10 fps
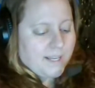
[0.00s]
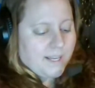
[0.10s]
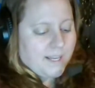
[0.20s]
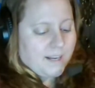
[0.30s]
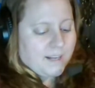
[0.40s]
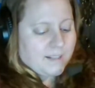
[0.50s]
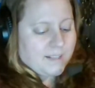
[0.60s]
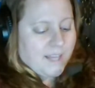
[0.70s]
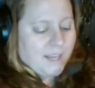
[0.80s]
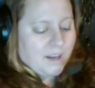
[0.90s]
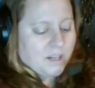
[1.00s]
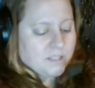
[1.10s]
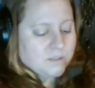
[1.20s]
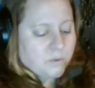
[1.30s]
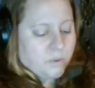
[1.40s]
and Chaos
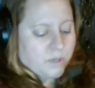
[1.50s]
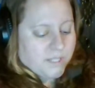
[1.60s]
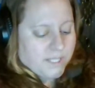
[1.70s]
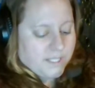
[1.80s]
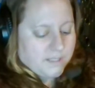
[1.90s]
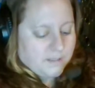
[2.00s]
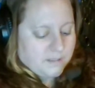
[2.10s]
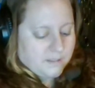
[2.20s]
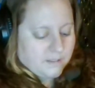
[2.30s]
Ordinance.